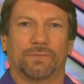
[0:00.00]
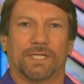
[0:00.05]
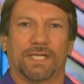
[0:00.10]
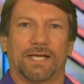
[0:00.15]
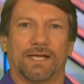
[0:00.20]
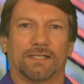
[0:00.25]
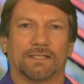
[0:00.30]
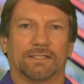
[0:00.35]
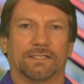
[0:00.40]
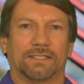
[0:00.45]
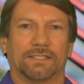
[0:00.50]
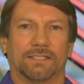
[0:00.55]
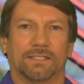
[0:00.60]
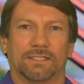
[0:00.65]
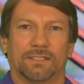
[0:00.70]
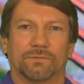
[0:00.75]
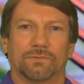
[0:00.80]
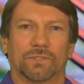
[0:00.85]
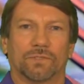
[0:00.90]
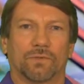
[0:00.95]
reality
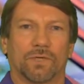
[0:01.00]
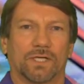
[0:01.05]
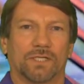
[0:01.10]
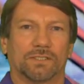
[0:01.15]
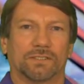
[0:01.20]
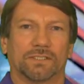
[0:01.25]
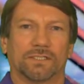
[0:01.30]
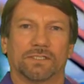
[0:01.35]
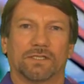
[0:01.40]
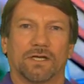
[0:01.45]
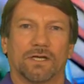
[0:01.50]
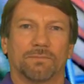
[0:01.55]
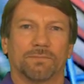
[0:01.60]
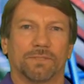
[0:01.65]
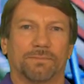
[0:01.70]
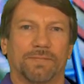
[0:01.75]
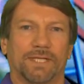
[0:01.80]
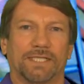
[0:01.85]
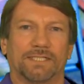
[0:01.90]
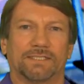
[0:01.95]
and requires a
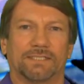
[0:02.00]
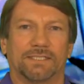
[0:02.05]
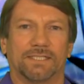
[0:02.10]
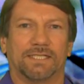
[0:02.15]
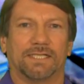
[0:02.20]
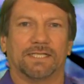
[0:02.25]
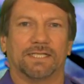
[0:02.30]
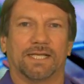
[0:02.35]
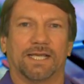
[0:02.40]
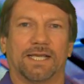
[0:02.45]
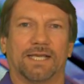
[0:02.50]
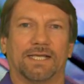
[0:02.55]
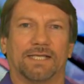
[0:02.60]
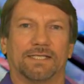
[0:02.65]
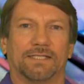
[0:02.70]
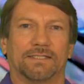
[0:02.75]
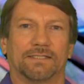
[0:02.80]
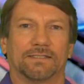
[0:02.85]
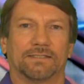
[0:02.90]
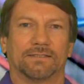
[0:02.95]
carbon-based DNA.
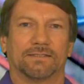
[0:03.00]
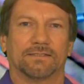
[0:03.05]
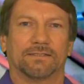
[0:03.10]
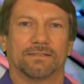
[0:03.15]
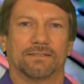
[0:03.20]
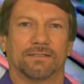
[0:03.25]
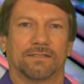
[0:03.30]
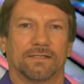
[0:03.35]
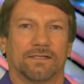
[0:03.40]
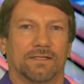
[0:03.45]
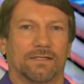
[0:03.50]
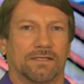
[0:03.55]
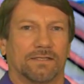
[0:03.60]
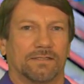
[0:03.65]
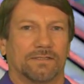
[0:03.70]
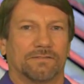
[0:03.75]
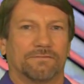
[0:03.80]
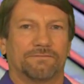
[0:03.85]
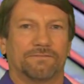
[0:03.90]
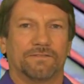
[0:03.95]

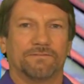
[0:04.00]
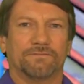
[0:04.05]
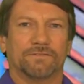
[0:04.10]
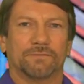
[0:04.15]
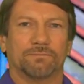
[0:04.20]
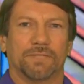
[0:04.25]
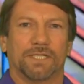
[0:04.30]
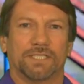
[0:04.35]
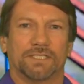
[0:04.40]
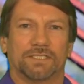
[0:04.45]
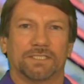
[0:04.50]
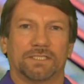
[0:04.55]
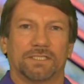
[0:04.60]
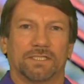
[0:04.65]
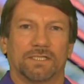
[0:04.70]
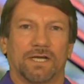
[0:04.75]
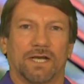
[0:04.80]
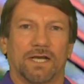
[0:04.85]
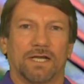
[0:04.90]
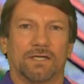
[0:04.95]
The fifth dimension
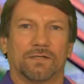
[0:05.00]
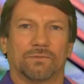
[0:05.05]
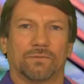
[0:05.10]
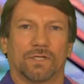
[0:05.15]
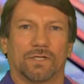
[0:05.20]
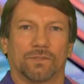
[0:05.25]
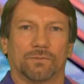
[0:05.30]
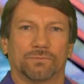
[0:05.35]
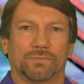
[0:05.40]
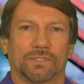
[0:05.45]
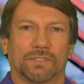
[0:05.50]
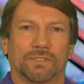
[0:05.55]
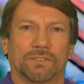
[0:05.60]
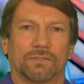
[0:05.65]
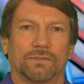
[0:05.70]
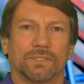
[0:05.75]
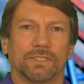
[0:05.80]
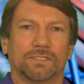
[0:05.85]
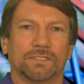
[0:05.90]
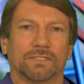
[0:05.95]
and higher realms are
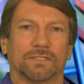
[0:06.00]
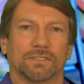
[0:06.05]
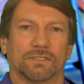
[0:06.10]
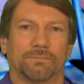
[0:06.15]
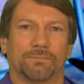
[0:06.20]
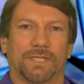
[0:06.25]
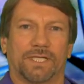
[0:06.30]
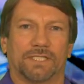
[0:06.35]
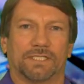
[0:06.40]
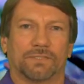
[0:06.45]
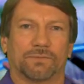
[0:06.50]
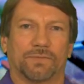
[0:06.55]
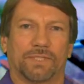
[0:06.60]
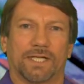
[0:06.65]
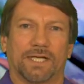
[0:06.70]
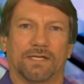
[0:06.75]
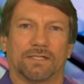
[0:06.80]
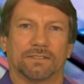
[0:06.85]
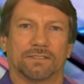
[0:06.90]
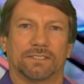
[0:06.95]
crystalline-based
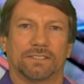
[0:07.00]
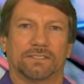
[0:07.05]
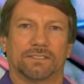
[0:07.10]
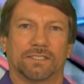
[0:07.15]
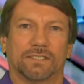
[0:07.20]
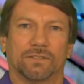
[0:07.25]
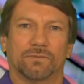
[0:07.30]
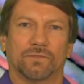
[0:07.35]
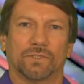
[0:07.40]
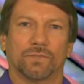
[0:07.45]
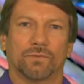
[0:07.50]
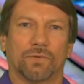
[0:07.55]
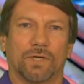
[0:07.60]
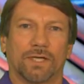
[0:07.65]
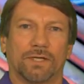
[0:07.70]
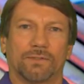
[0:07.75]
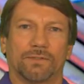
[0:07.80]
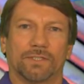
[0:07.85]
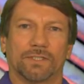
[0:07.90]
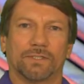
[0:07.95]
realities and
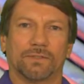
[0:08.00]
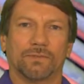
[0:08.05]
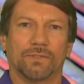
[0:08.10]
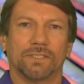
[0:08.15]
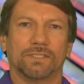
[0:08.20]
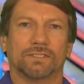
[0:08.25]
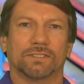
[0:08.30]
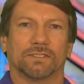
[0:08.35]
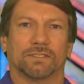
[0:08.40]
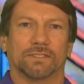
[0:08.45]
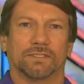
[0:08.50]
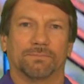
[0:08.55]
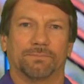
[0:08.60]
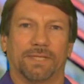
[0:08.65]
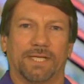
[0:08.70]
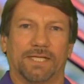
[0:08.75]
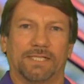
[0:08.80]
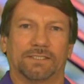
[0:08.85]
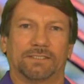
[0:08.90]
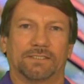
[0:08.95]
require a
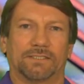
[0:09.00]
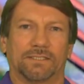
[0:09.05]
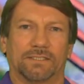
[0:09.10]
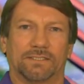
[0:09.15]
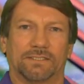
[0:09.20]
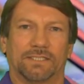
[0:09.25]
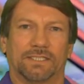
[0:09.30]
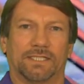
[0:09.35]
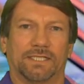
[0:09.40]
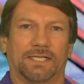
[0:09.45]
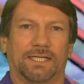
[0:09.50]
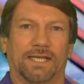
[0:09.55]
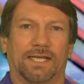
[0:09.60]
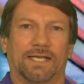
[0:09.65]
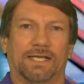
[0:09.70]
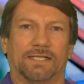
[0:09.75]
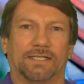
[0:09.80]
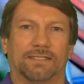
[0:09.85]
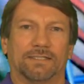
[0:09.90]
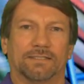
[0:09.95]
crystalline-based
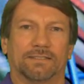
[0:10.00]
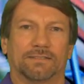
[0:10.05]
DNA.